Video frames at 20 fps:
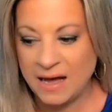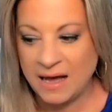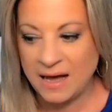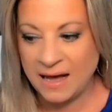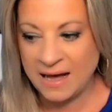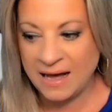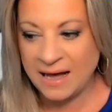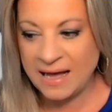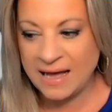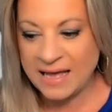
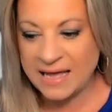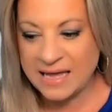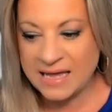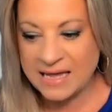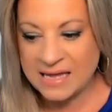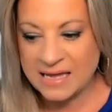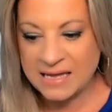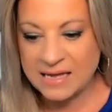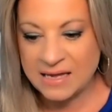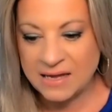I
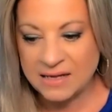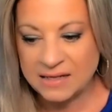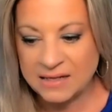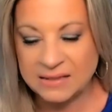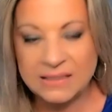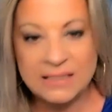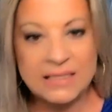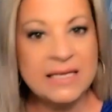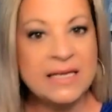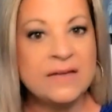
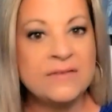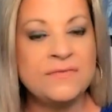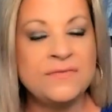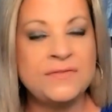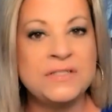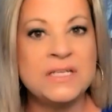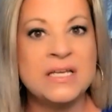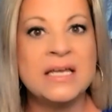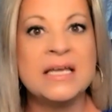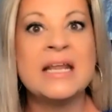
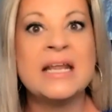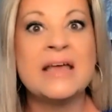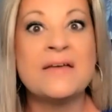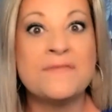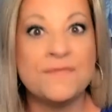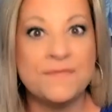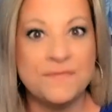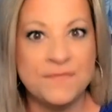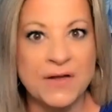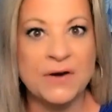lived in a
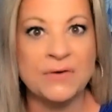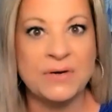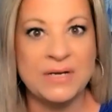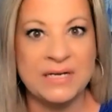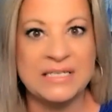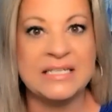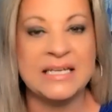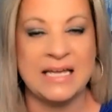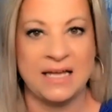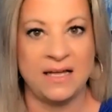
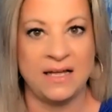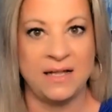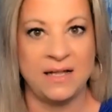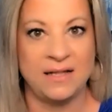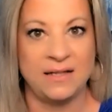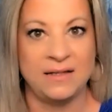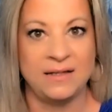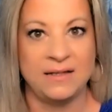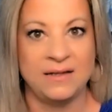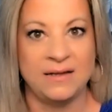fairy
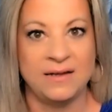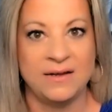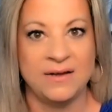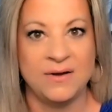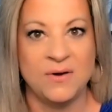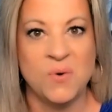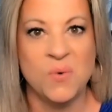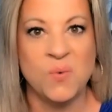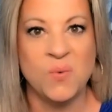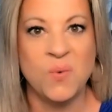tale
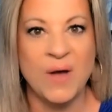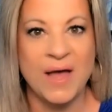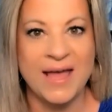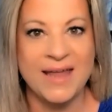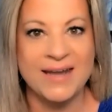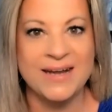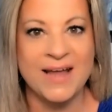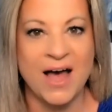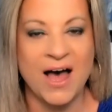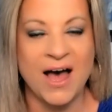
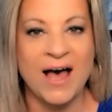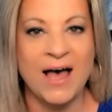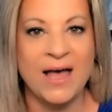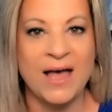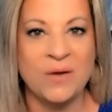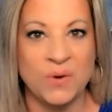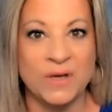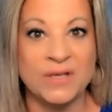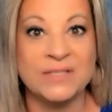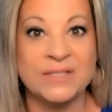when
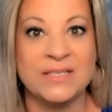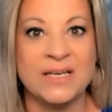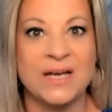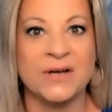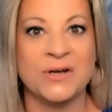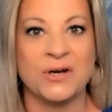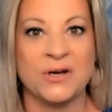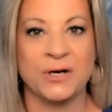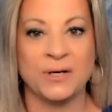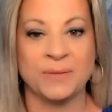I was
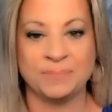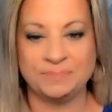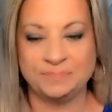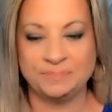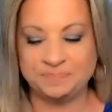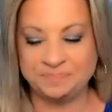younger.